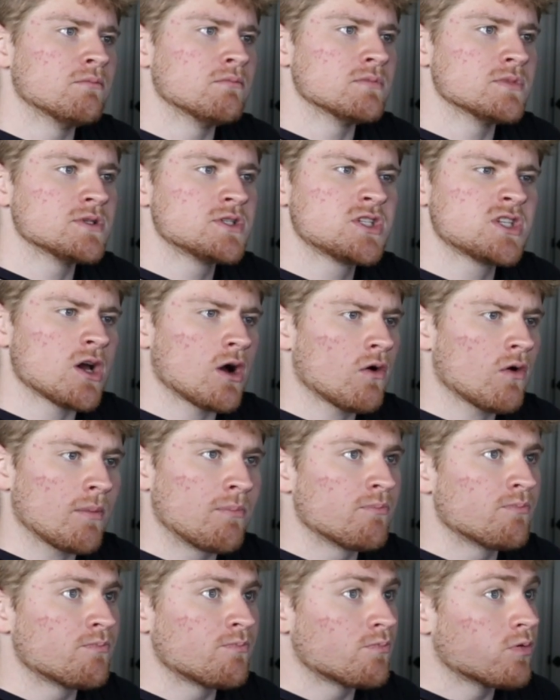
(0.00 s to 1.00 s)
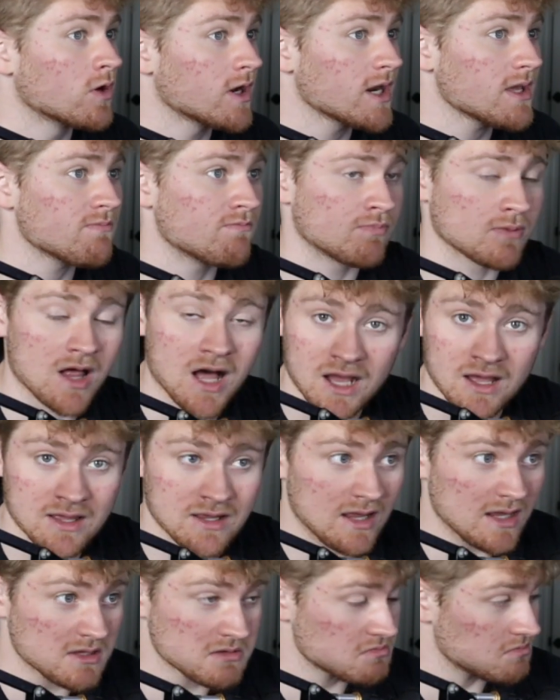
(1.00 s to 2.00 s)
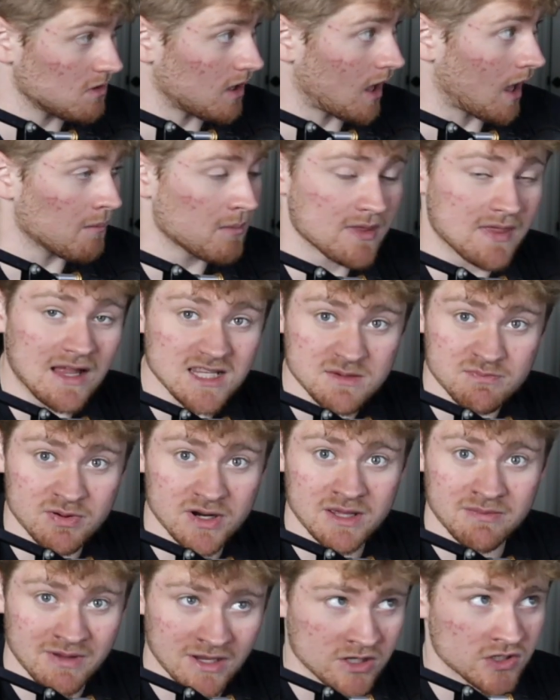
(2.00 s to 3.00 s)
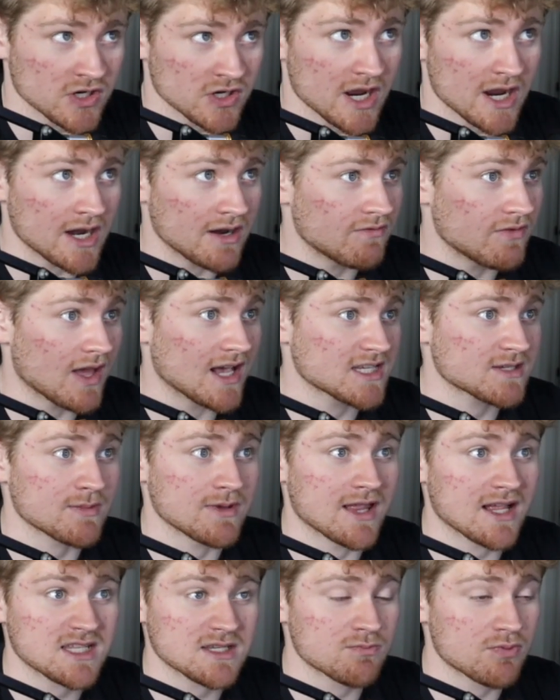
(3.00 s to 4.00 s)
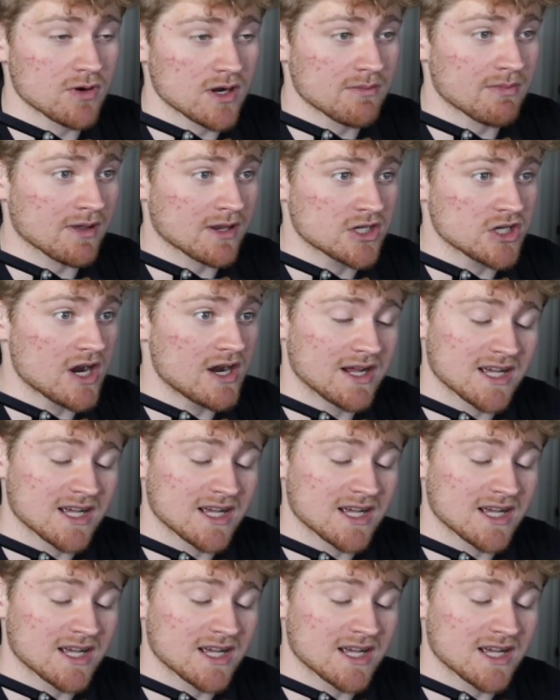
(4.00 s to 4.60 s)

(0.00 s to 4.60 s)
So a pretty that's a pretty big trade, if you ask me. That's a pretty big trade,